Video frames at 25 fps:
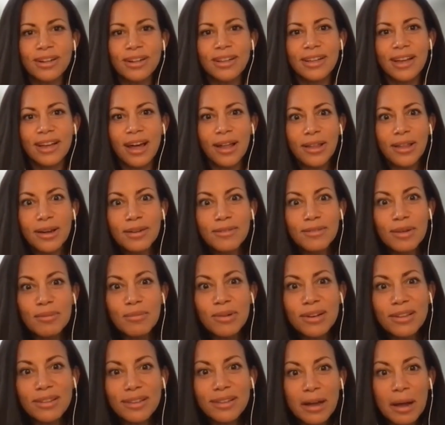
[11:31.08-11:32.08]
How long have they
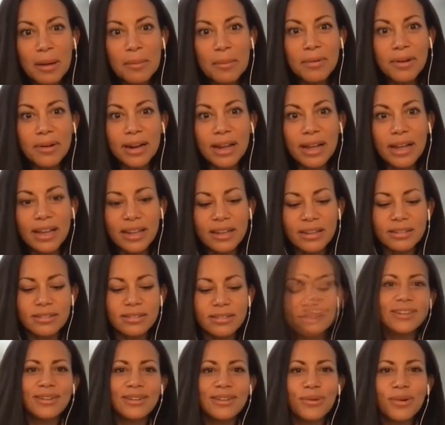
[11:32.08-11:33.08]
been at the company?
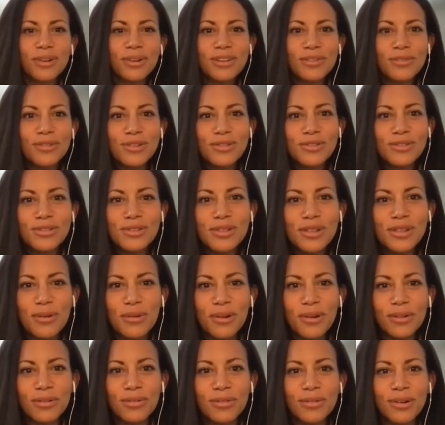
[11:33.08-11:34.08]
What division do they
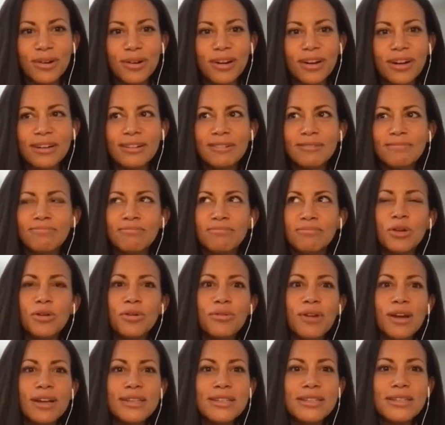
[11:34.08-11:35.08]
work for? Who
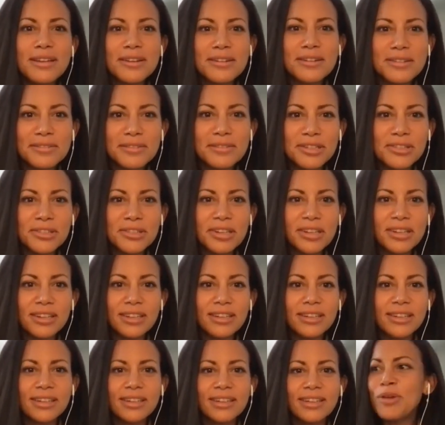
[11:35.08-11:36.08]
runs their division?
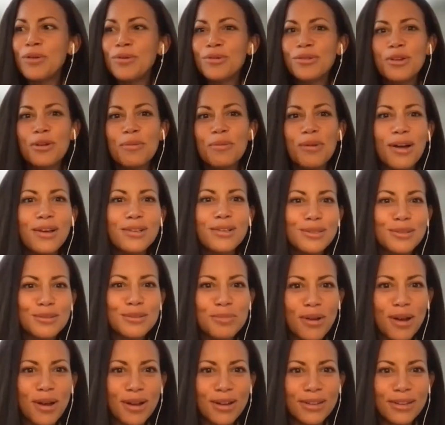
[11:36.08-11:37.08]
Who's their boss's
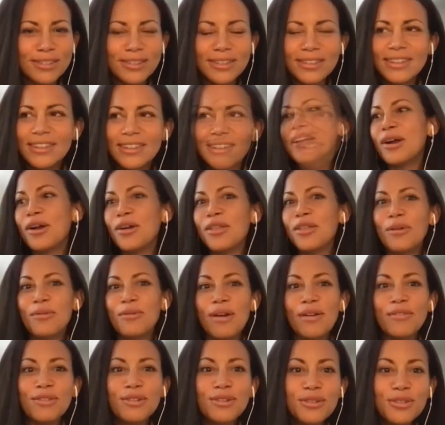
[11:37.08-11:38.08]
boss? Are they
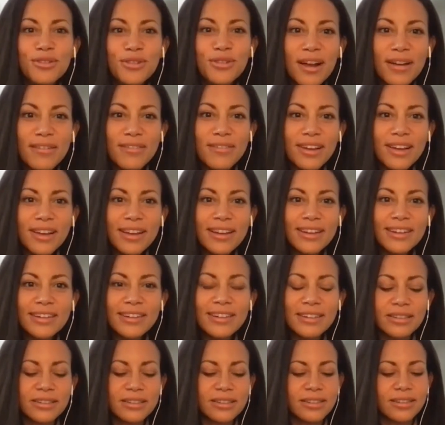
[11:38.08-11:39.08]
revenue driving?
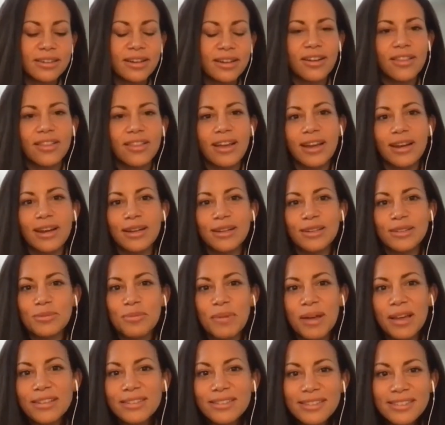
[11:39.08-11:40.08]
Are they an
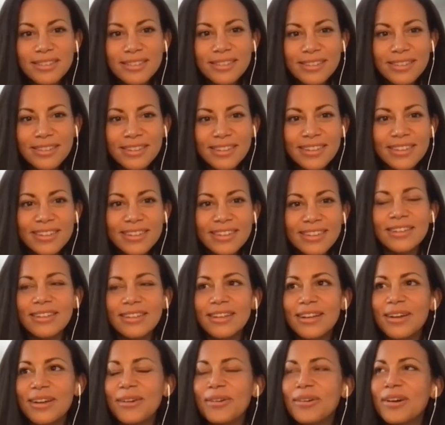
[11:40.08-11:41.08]
expense,
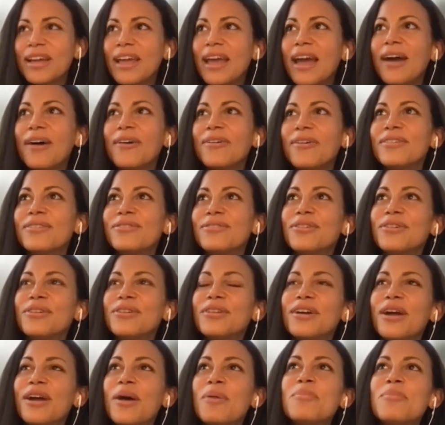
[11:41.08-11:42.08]
account for
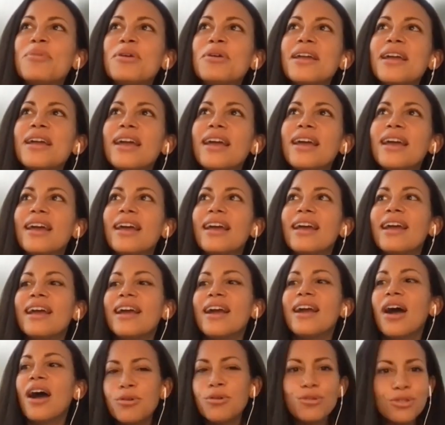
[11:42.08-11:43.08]
the company?
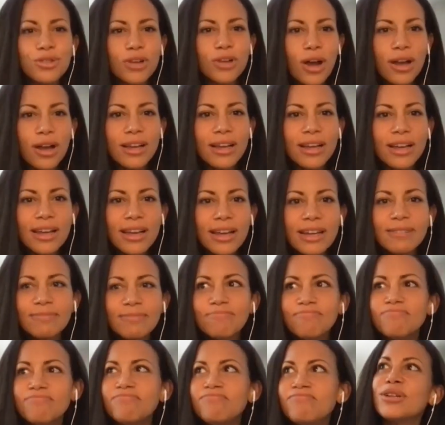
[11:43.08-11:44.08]
Who's talking?
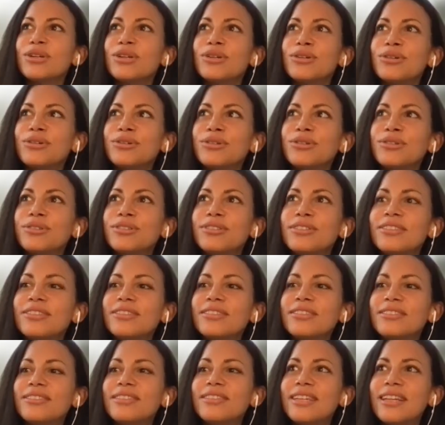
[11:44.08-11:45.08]
Who's
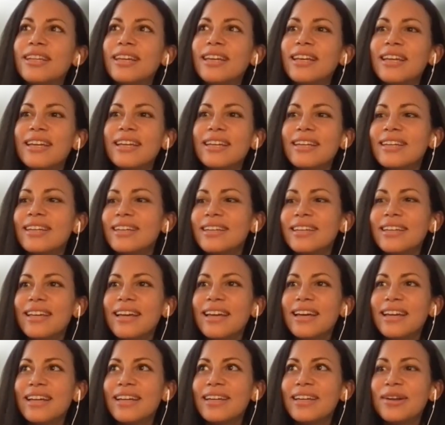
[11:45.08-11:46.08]
sitting,
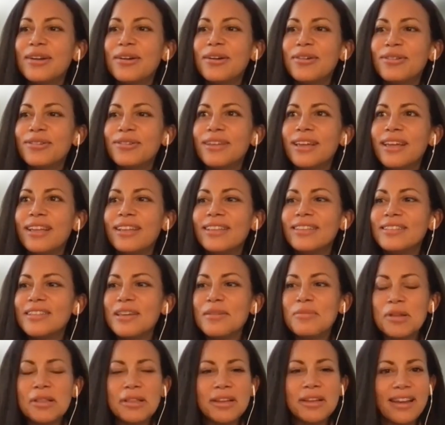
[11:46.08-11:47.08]
and
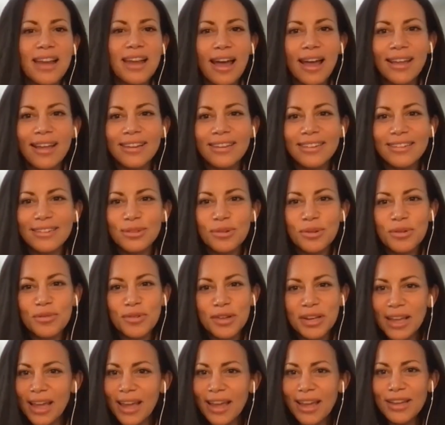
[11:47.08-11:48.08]
seemingly not sort of
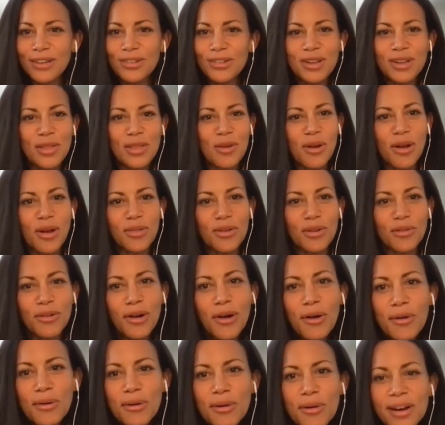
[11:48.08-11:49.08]
engaged and they're on their
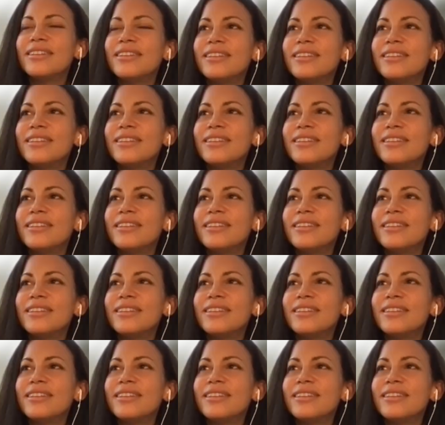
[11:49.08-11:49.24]
phone?